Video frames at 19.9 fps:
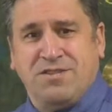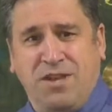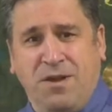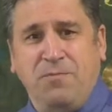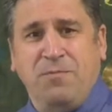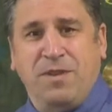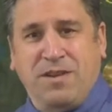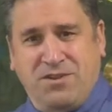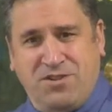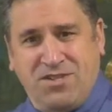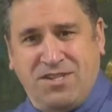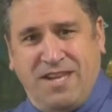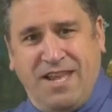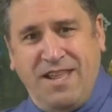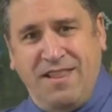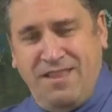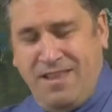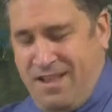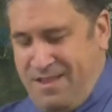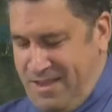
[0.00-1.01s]
something, just
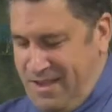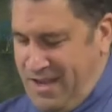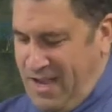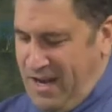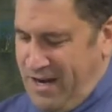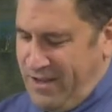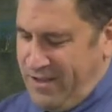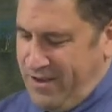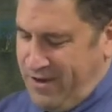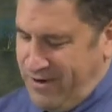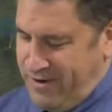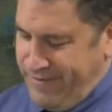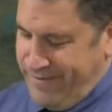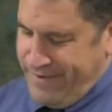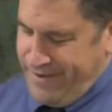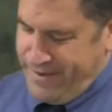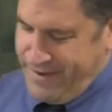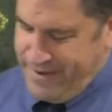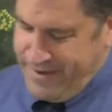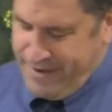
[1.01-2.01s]
get that thing out of there.
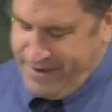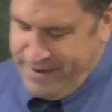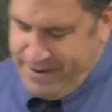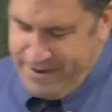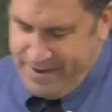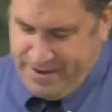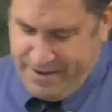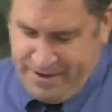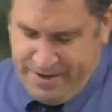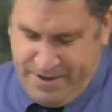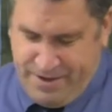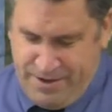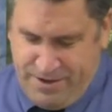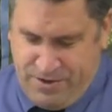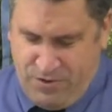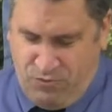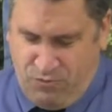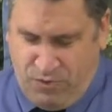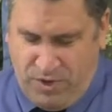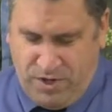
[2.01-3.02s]

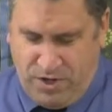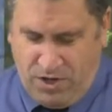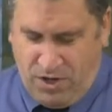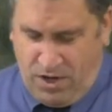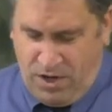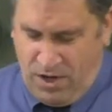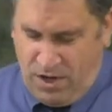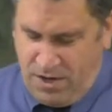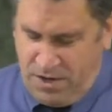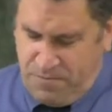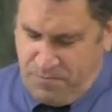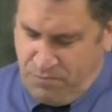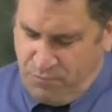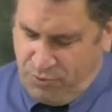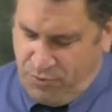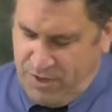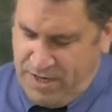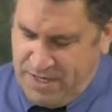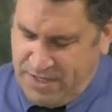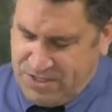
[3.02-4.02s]
When God
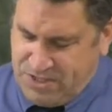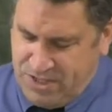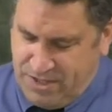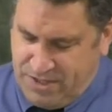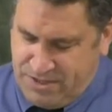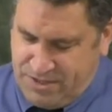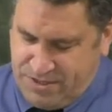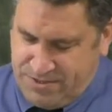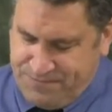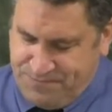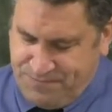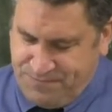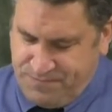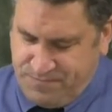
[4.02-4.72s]
breaks us,